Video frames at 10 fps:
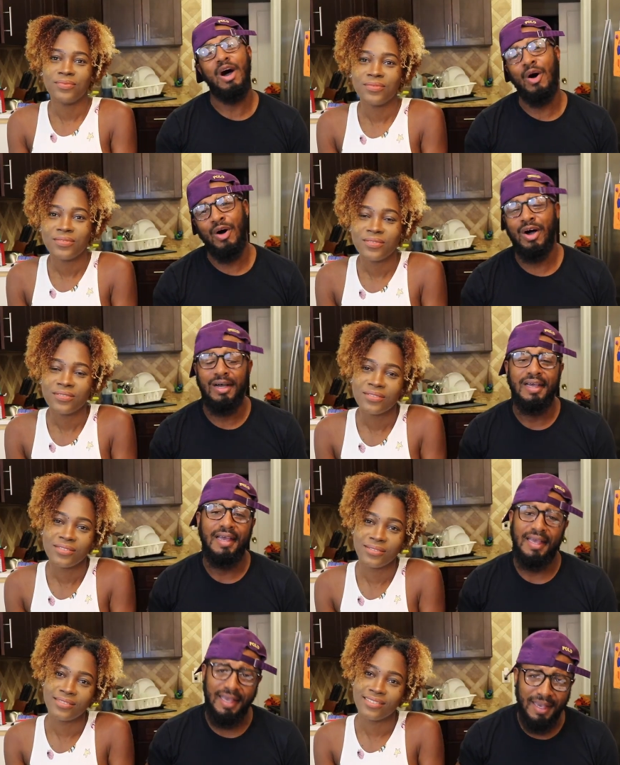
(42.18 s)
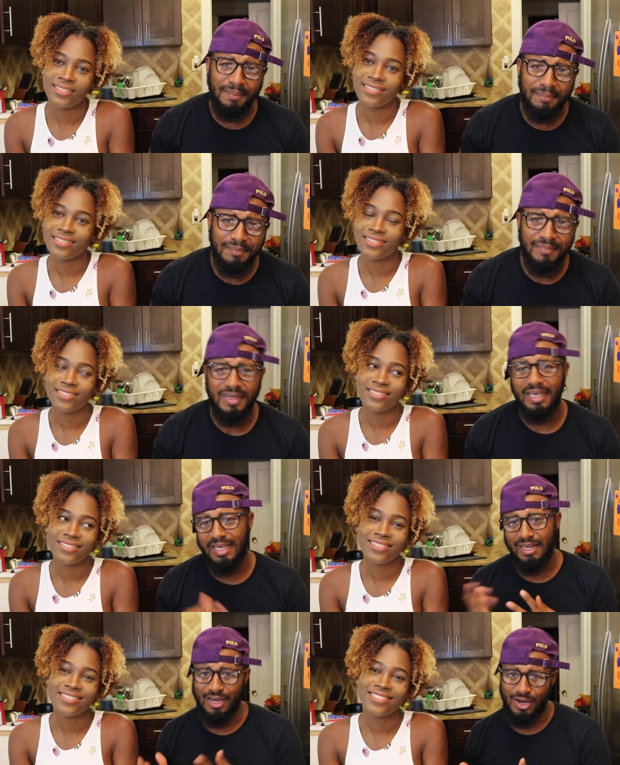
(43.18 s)
Speaker 1: or him
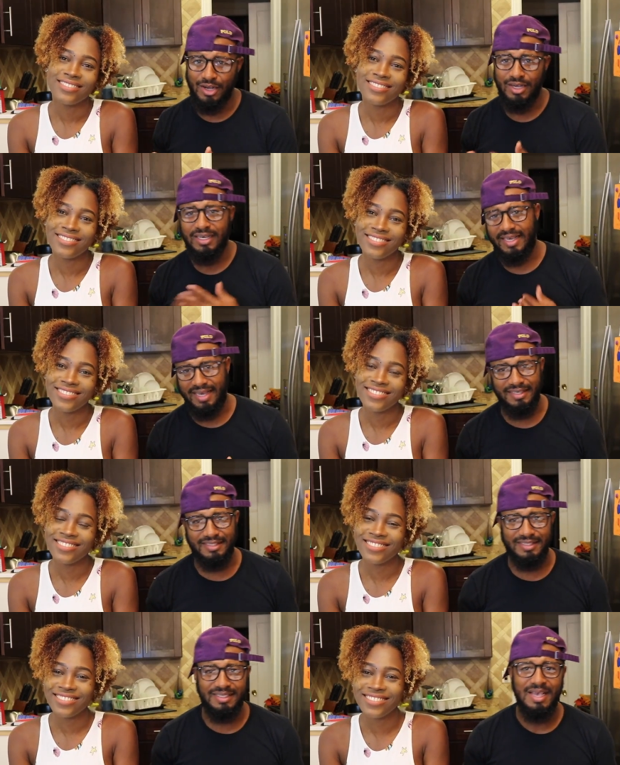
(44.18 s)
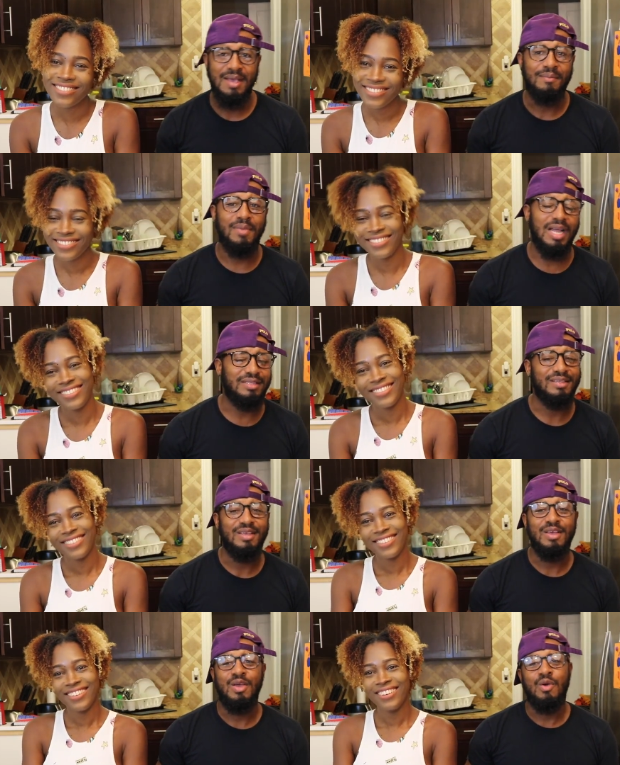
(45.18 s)
in her case.
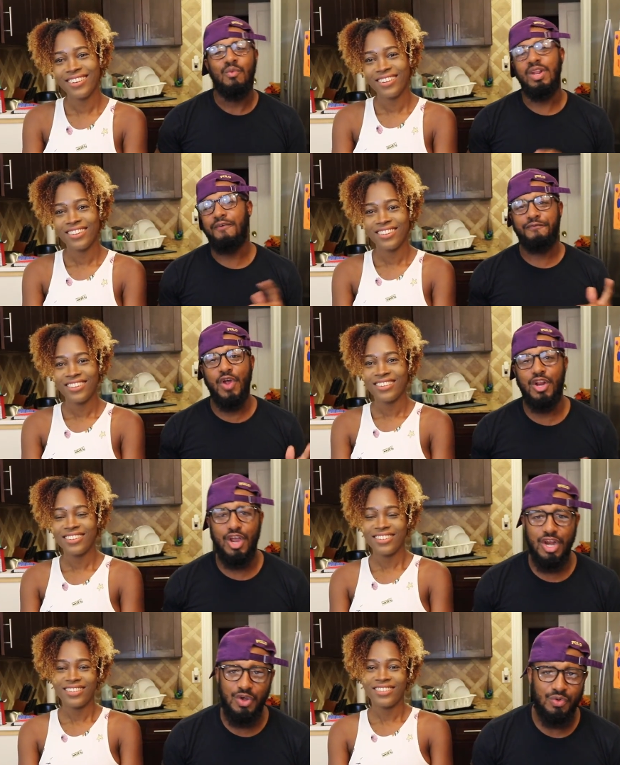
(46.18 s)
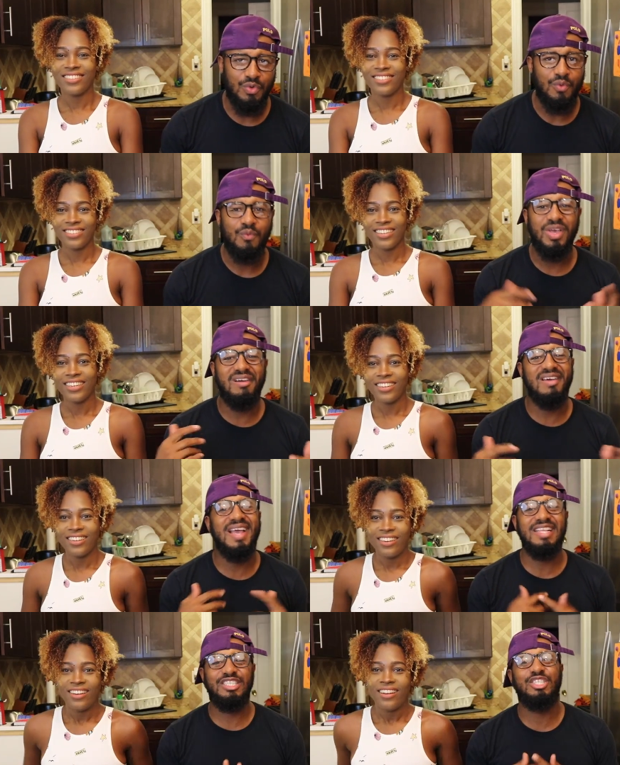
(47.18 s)
But without further ado, we're gonna
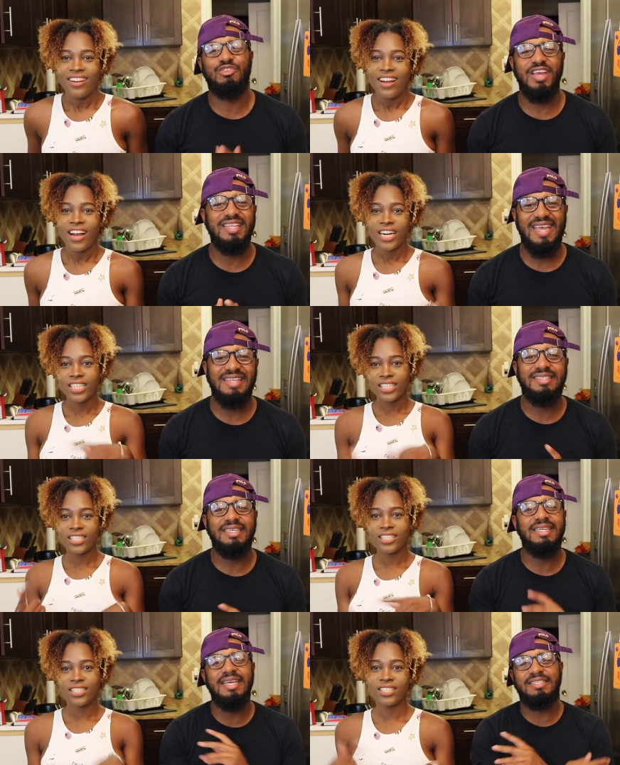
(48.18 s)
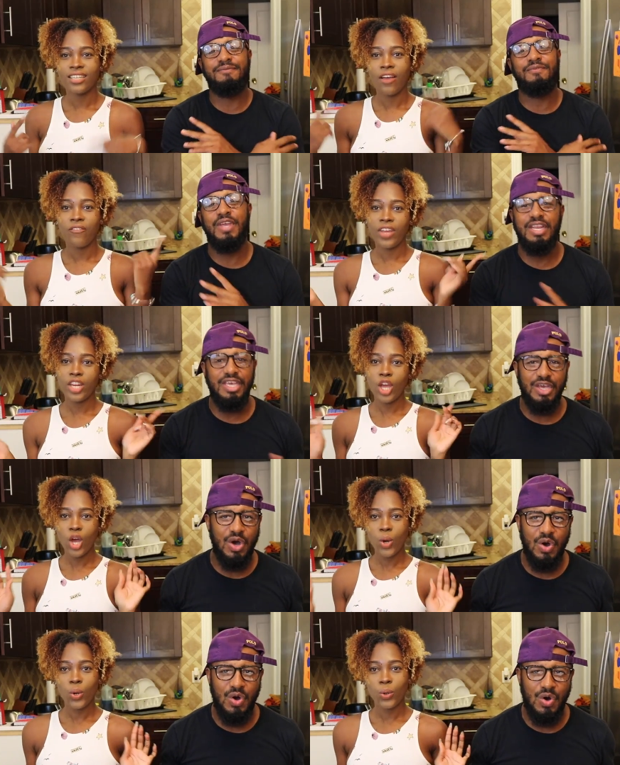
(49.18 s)
get straight into this video.
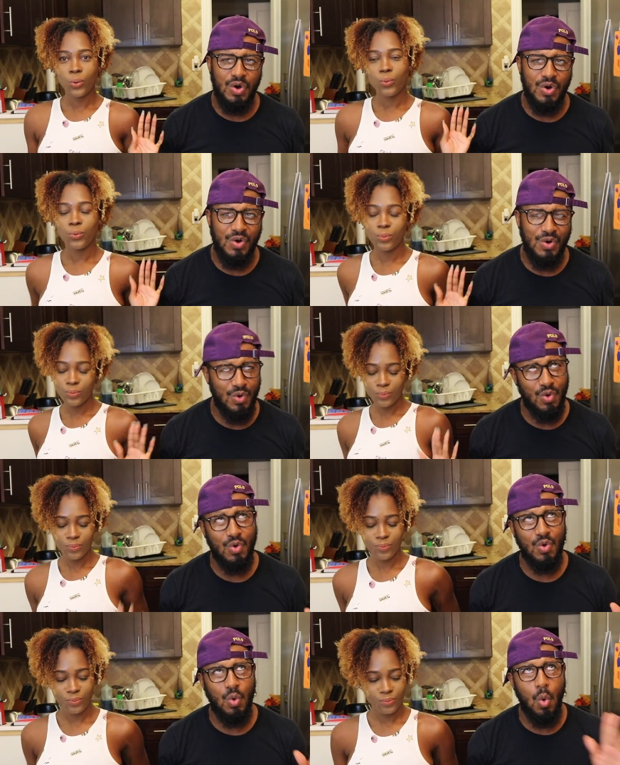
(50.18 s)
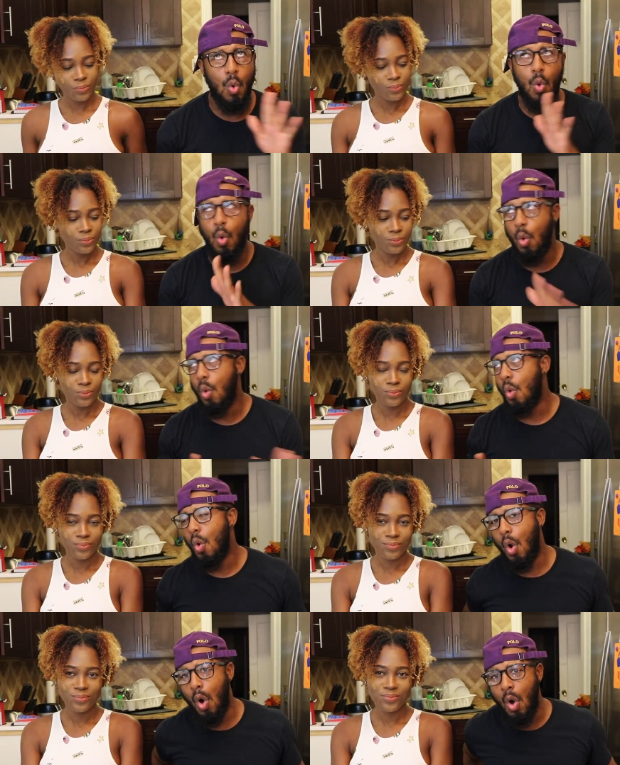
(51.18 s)
Mm-hmm.
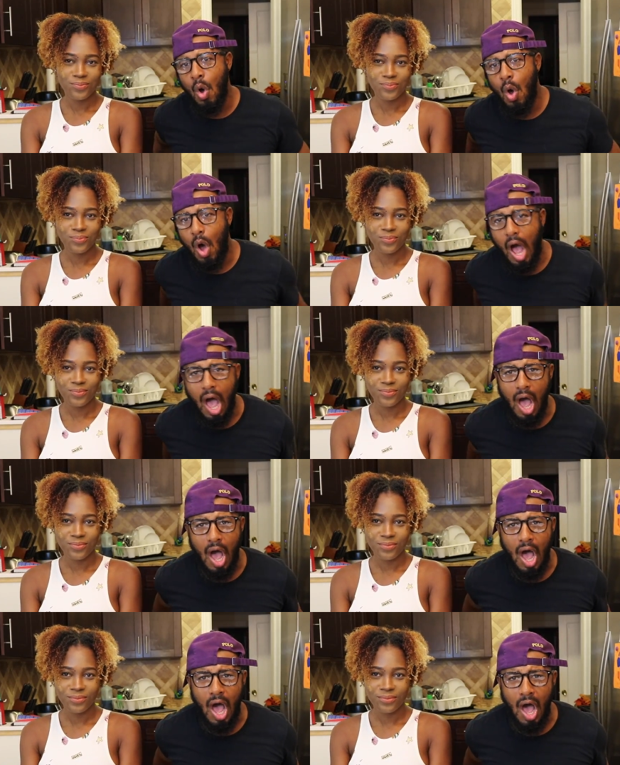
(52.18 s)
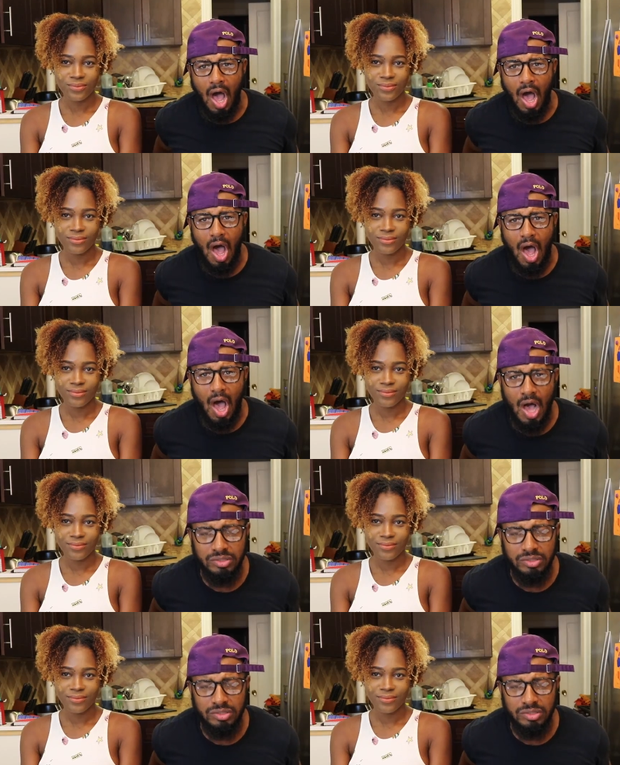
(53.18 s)
oh. oh, oh, oh